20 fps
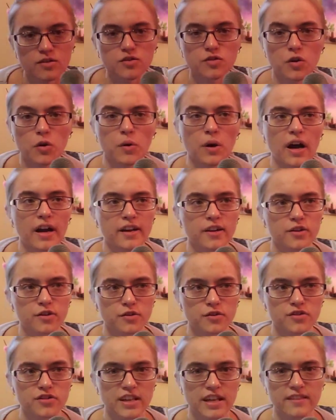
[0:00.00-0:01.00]
So I
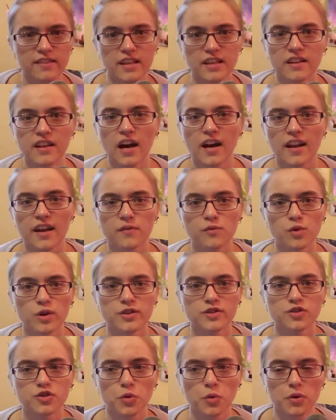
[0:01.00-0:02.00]
understand that not every
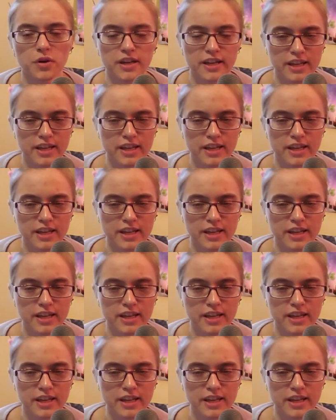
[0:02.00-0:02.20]
story